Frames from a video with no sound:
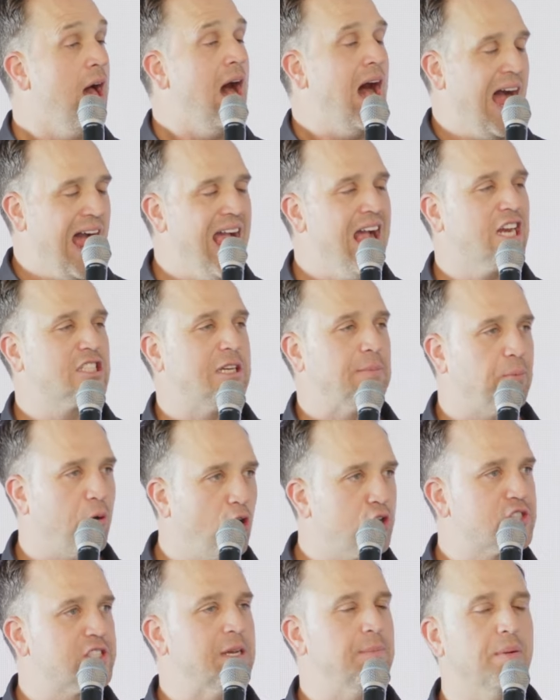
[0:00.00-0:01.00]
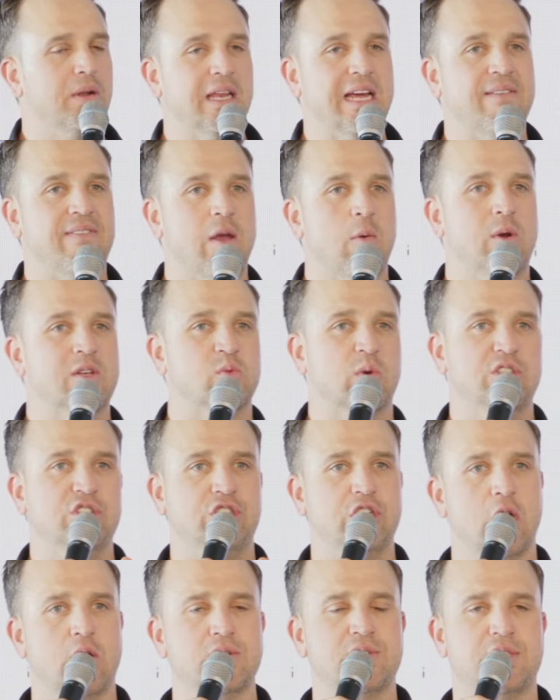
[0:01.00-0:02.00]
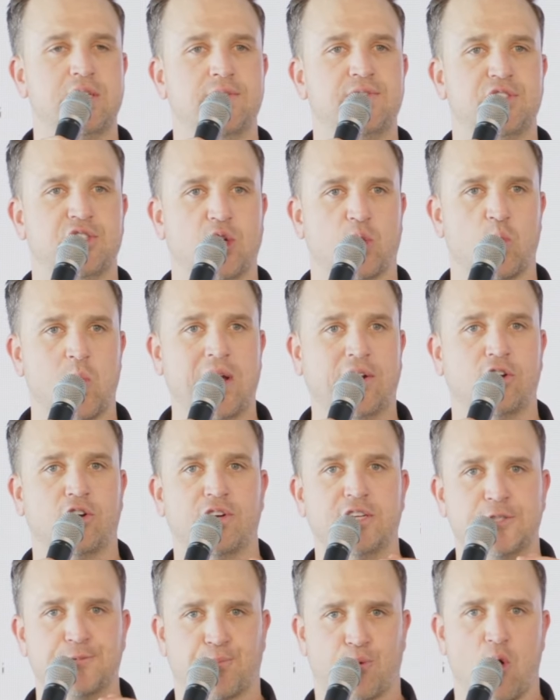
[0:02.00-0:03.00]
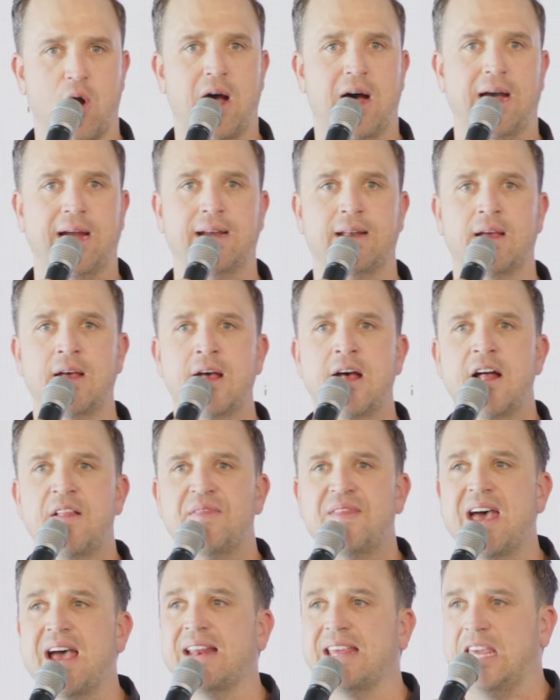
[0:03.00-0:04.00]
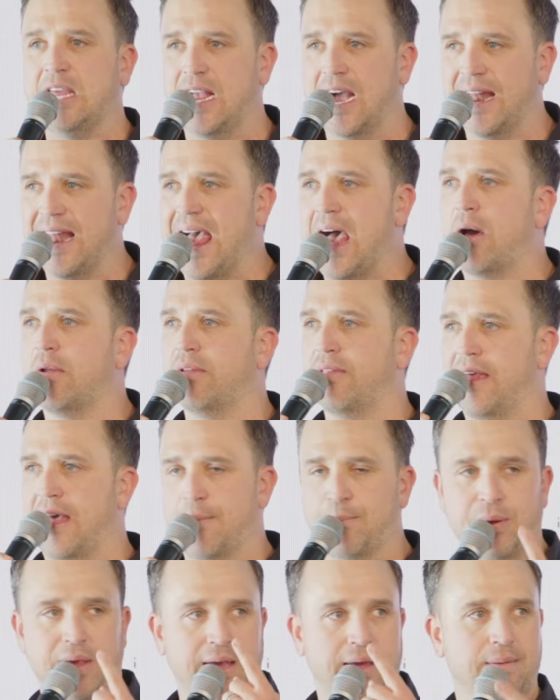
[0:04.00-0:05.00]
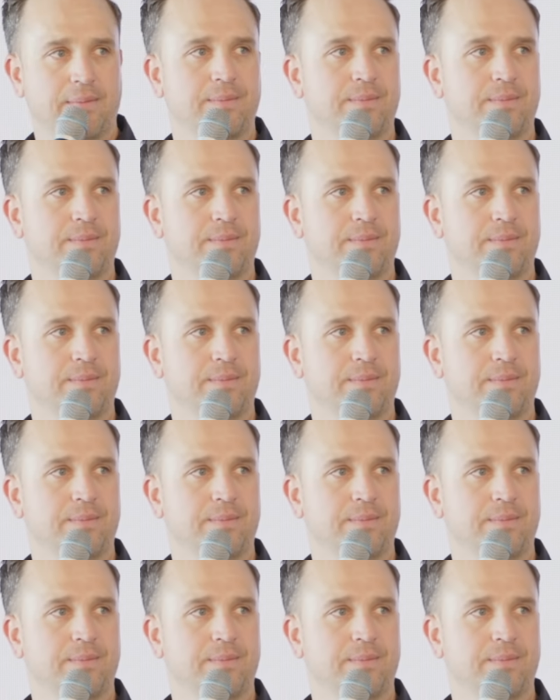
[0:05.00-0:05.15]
I actually personally believe it was when Joseph surrendered his pride that he got out of that pit.